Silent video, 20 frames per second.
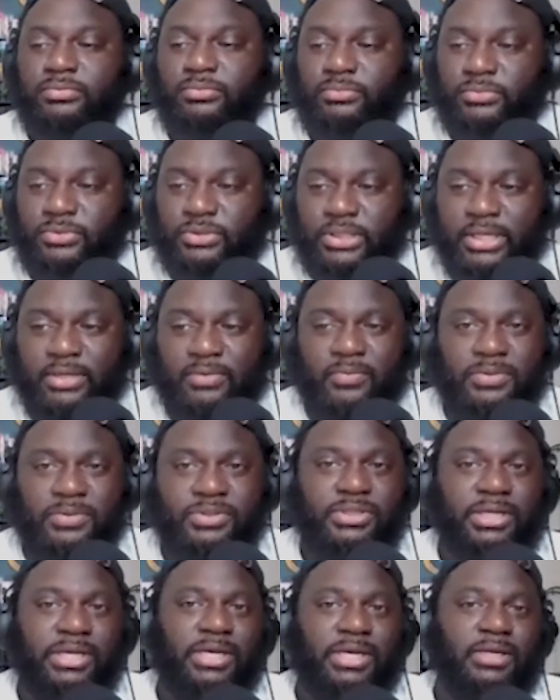check
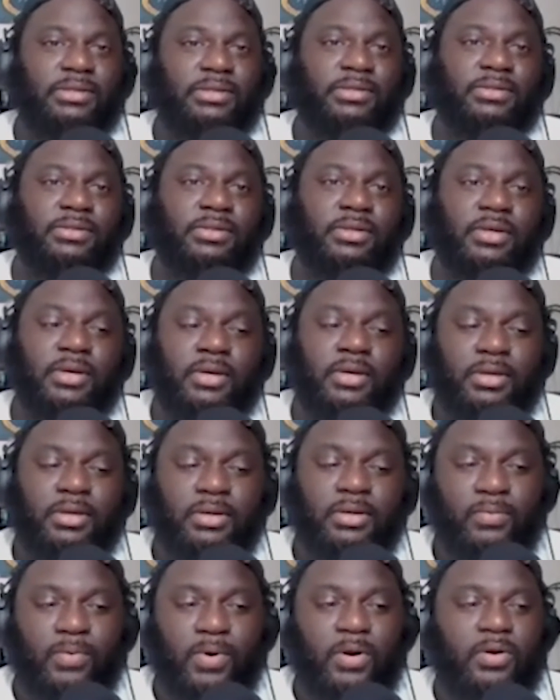what you're eating,
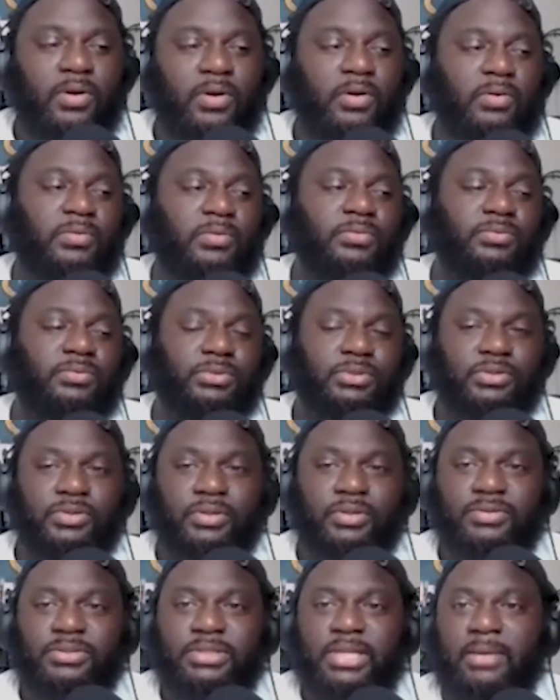work on,
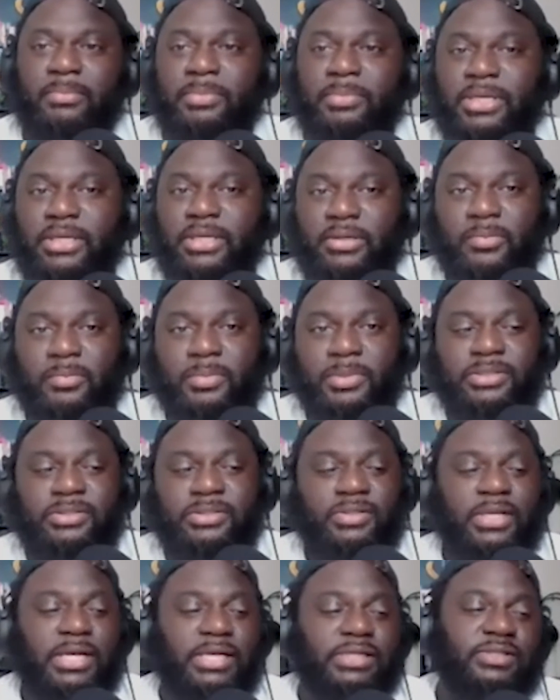stop being
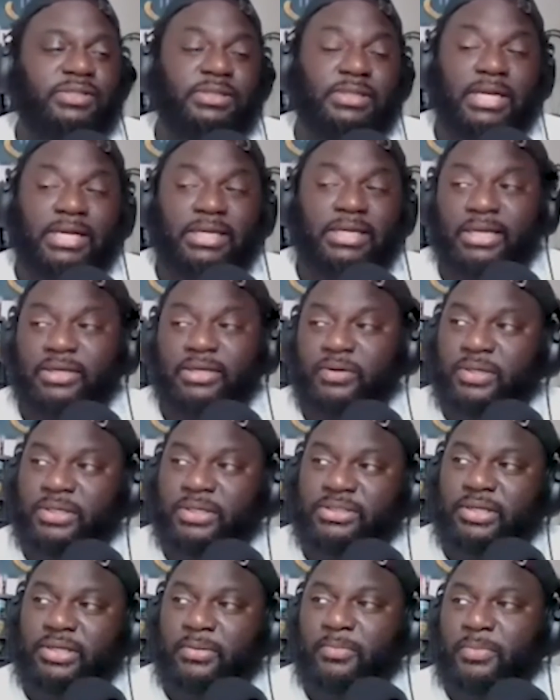obese. I know
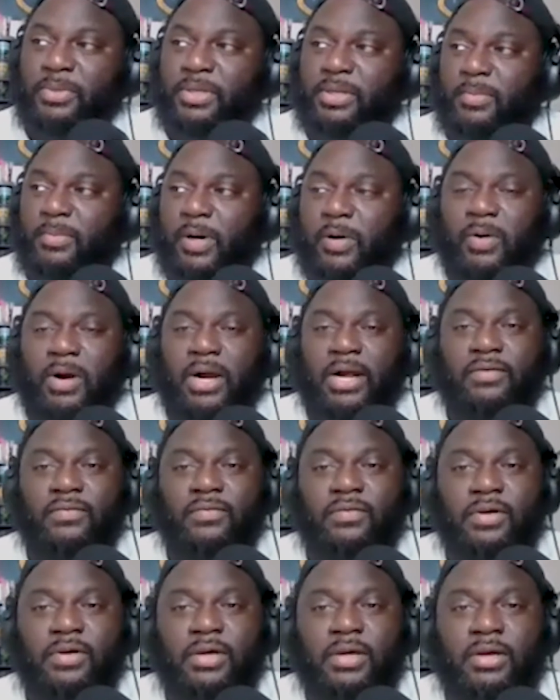that's something me and my
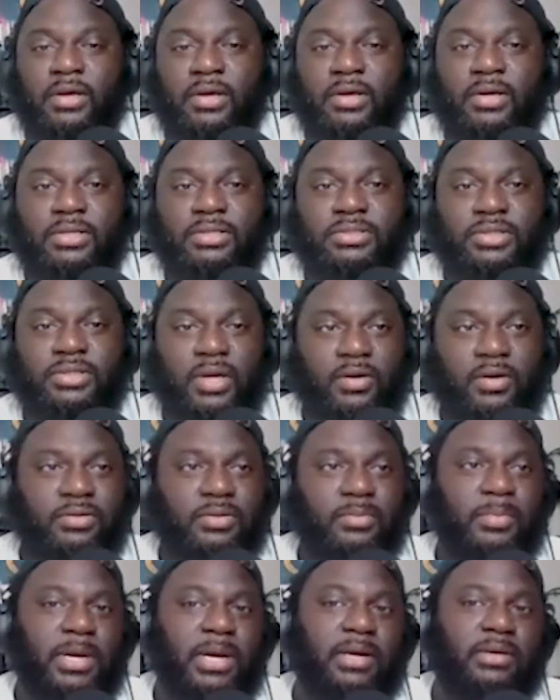wife
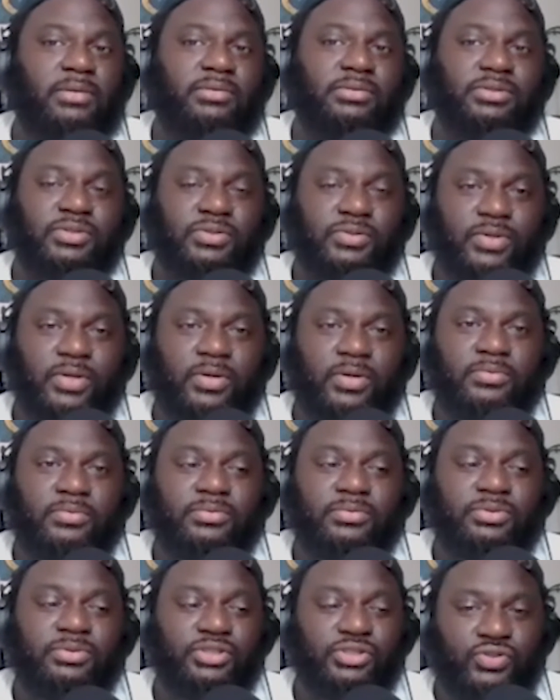talked about,
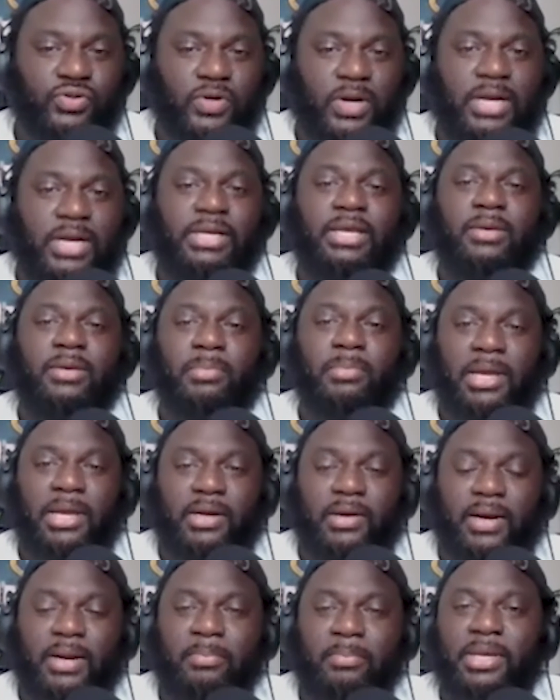just trying to get
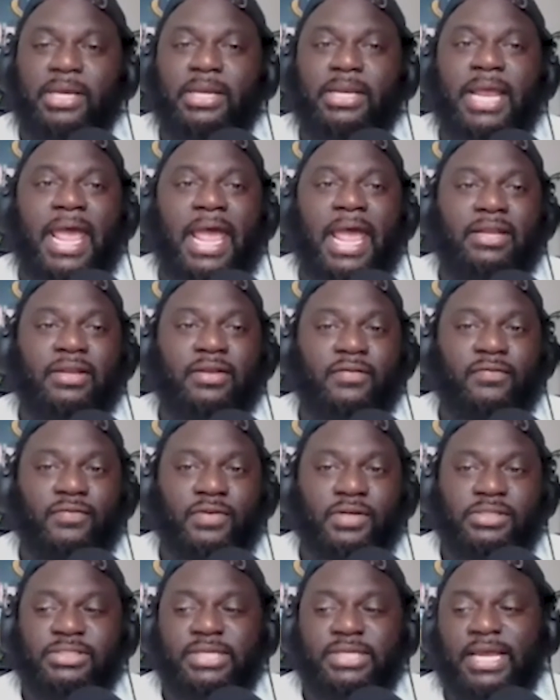better at being active,
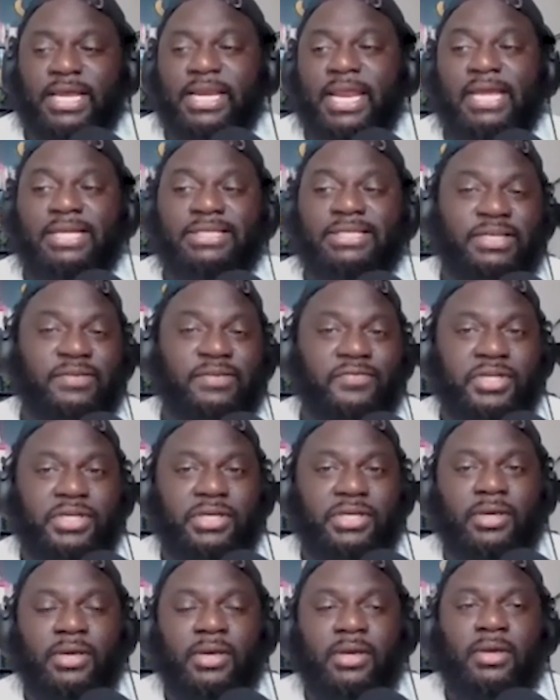because
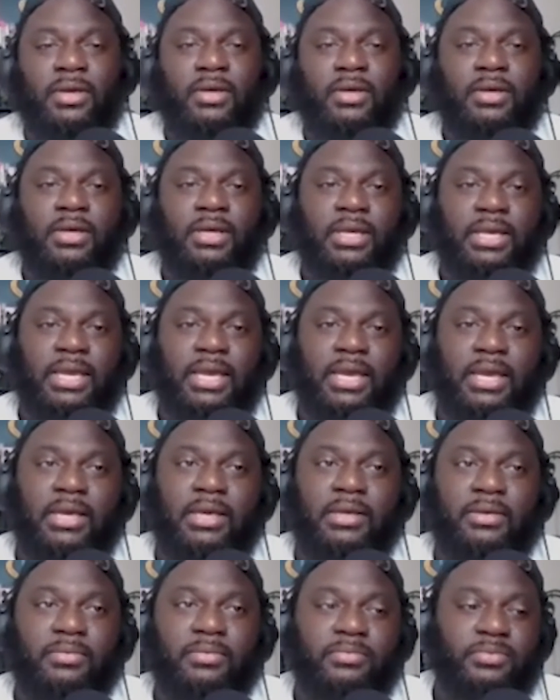inactivity
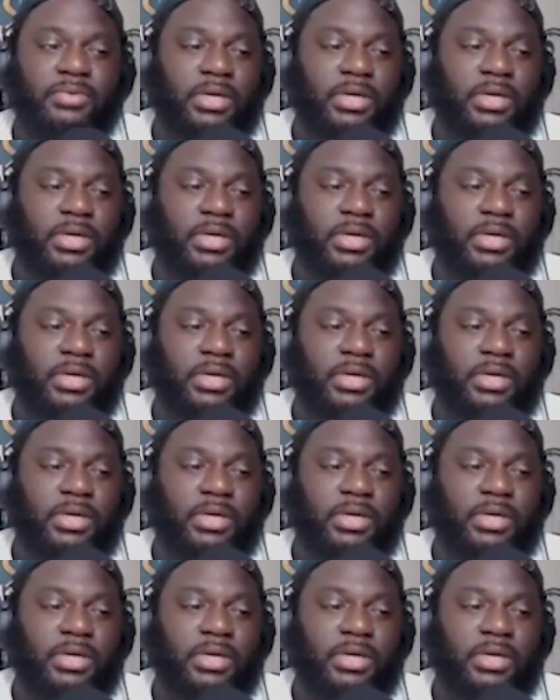can